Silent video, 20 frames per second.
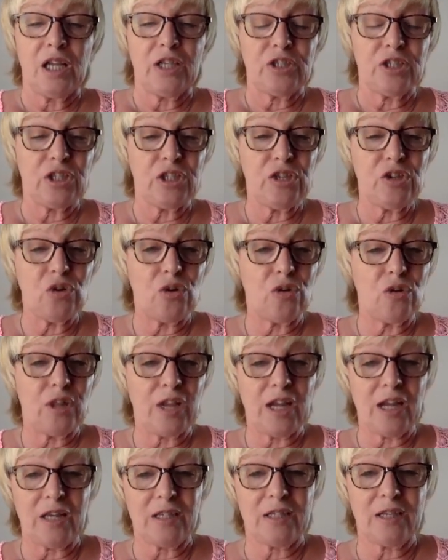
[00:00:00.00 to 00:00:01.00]
Do you know
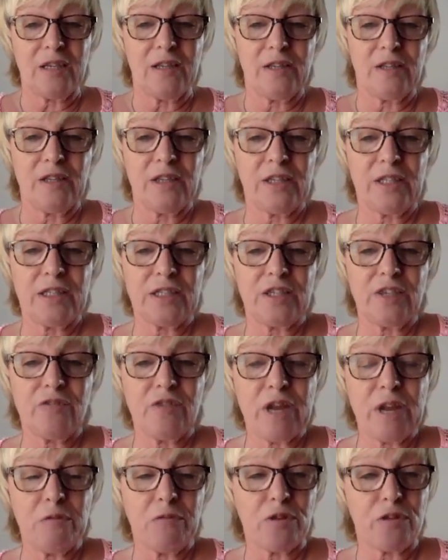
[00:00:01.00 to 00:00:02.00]
that there's
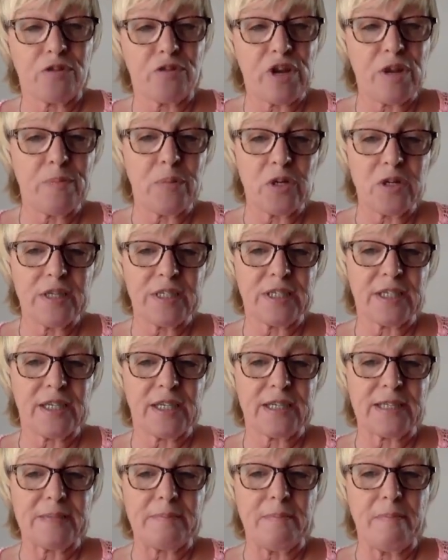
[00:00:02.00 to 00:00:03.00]
around
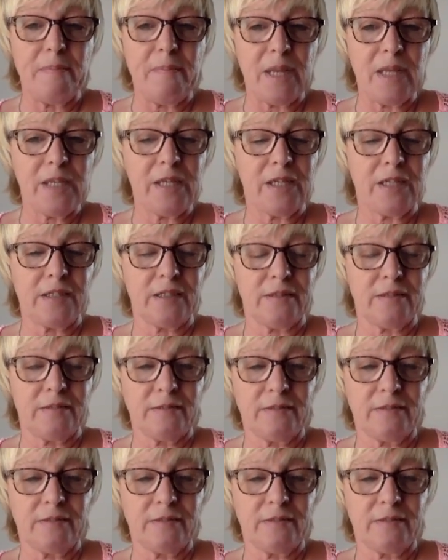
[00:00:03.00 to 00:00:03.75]
3.6 million